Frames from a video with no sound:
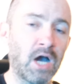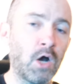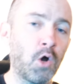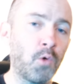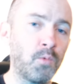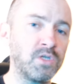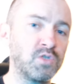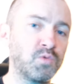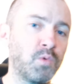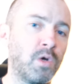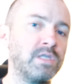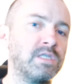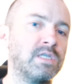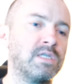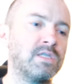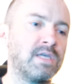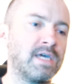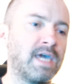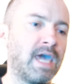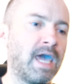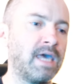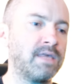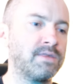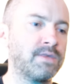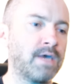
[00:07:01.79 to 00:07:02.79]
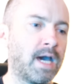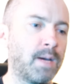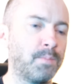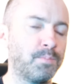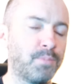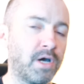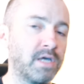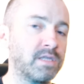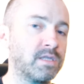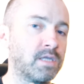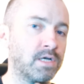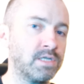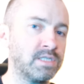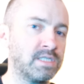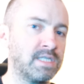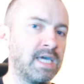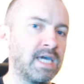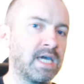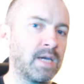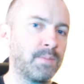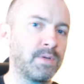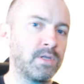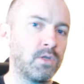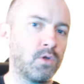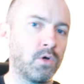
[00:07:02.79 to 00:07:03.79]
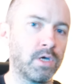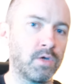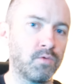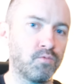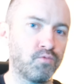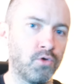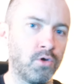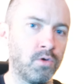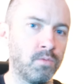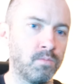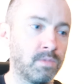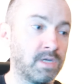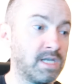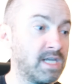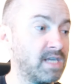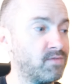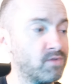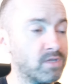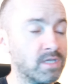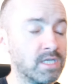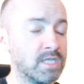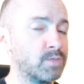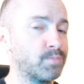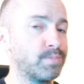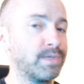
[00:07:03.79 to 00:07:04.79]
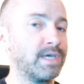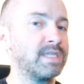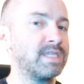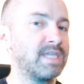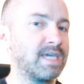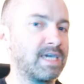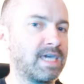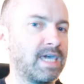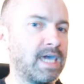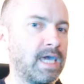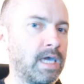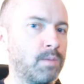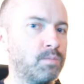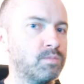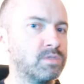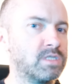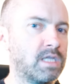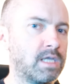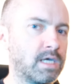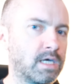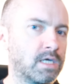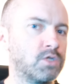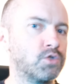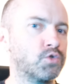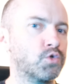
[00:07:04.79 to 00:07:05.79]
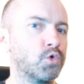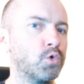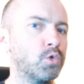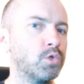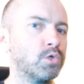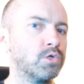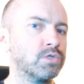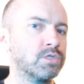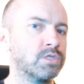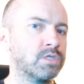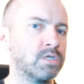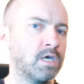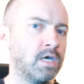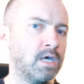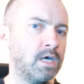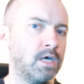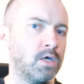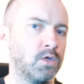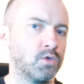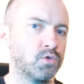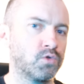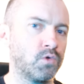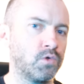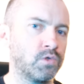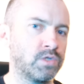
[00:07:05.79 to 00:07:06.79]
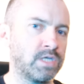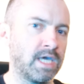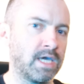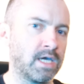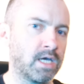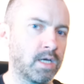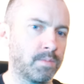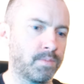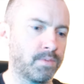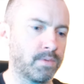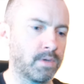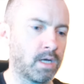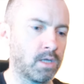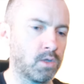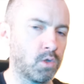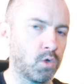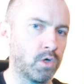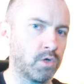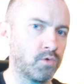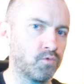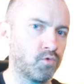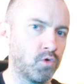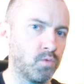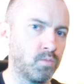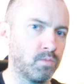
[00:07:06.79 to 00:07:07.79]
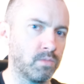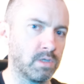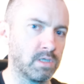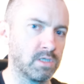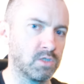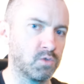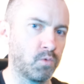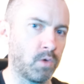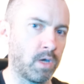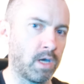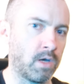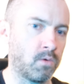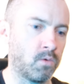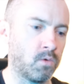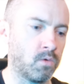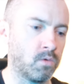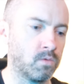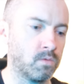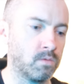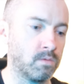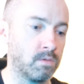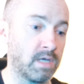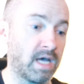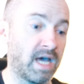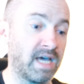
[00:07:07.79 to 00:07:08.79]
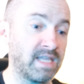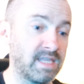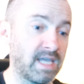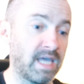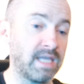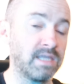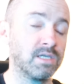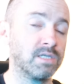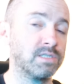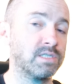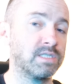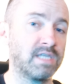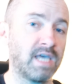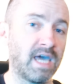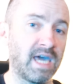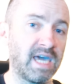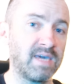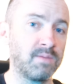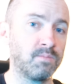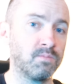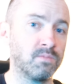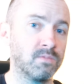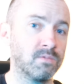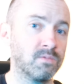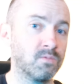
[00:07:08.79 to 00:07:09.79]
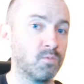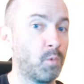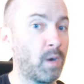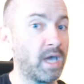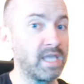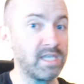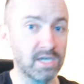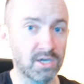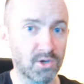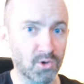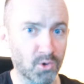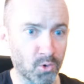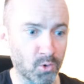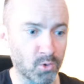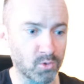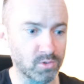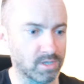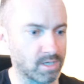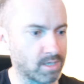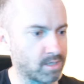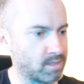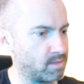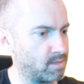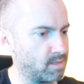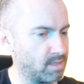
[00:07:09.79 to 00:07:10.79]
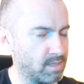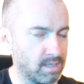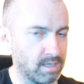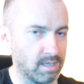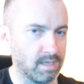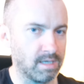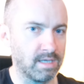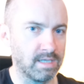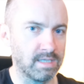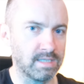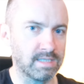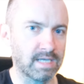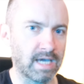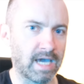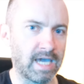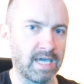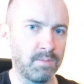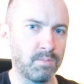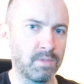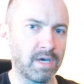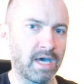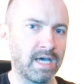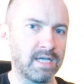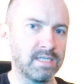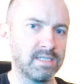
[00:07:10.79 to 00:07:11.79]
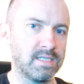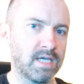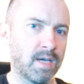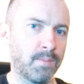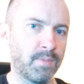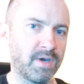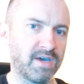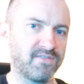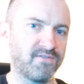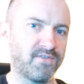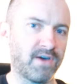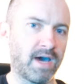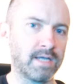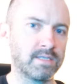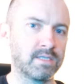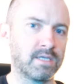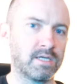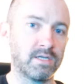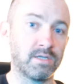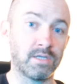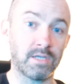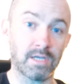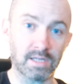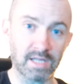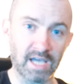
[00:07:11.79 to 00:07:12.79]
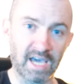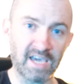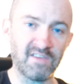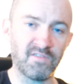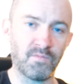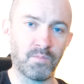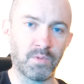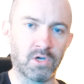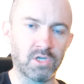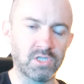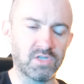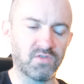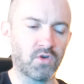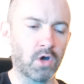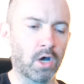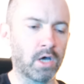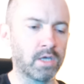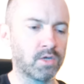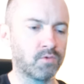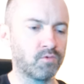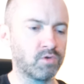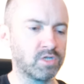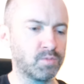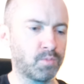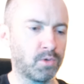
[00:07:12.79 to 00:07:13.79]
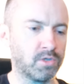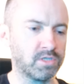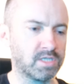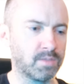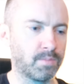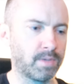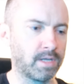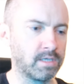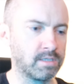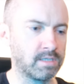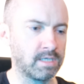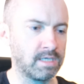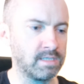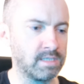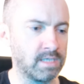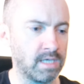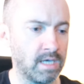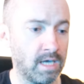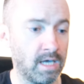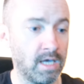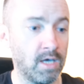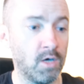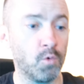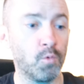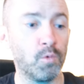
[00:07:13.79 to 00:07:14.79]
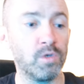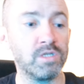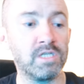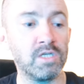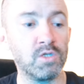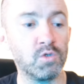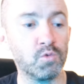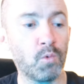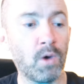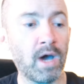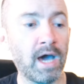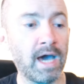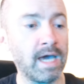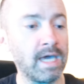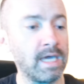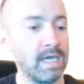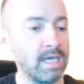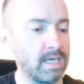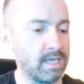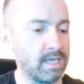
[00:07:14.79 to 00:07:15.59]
always wanted to get that, but it does take up a lot of room, and even displaying the games and the controllers do take up a lot of room as well. And then there's time. When you get older, time is a big factor in your life because you've got other responsibilities, which is why,